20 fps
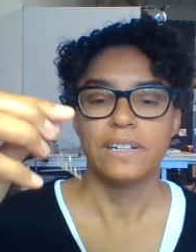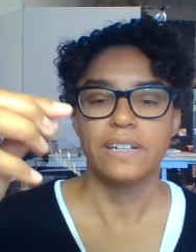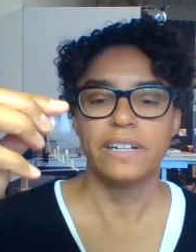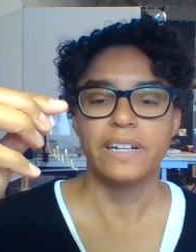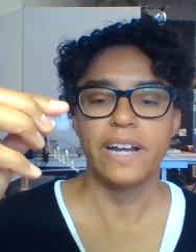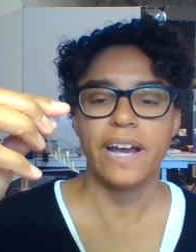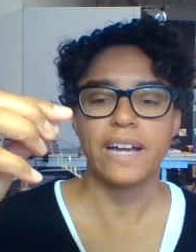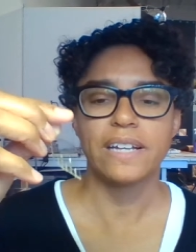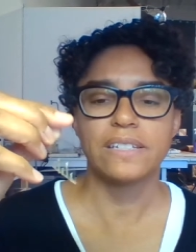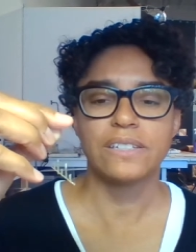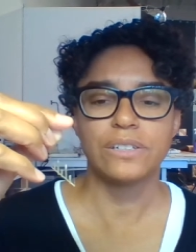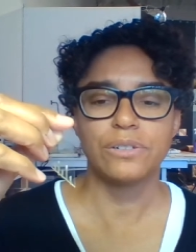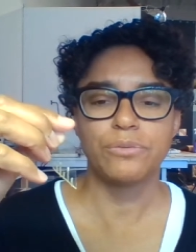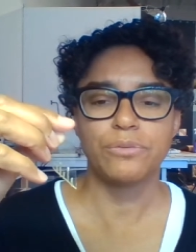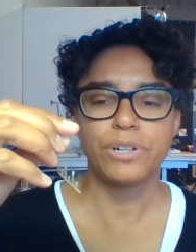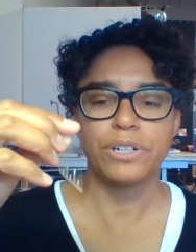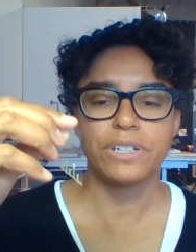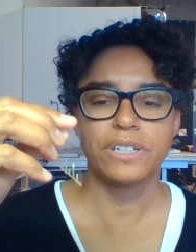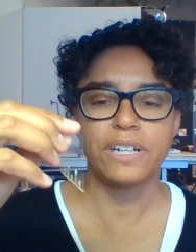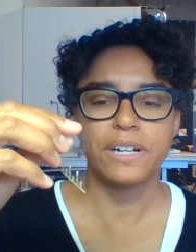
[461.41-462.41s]
It hasn't
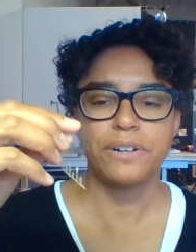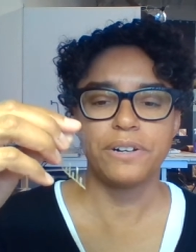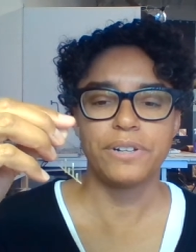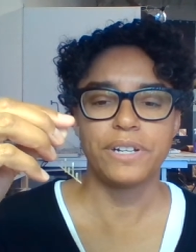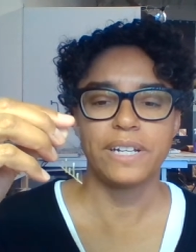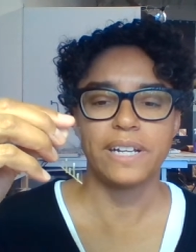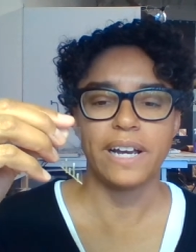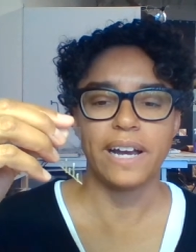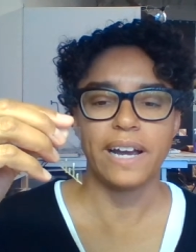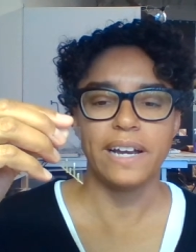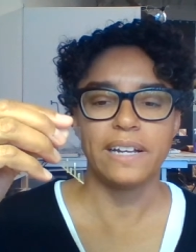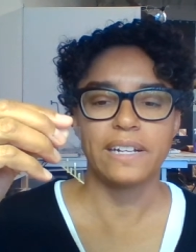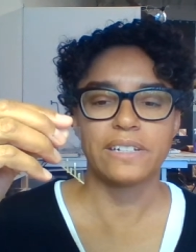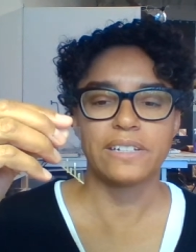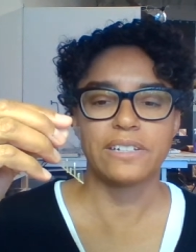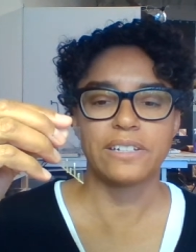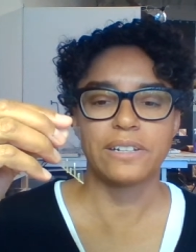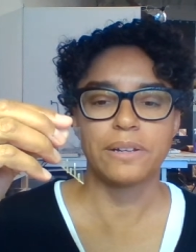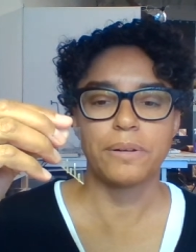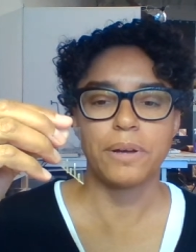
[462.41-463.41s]
worked out
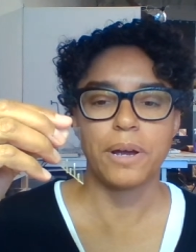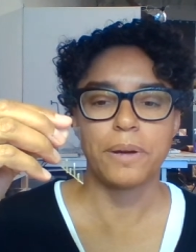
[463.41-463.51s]
yet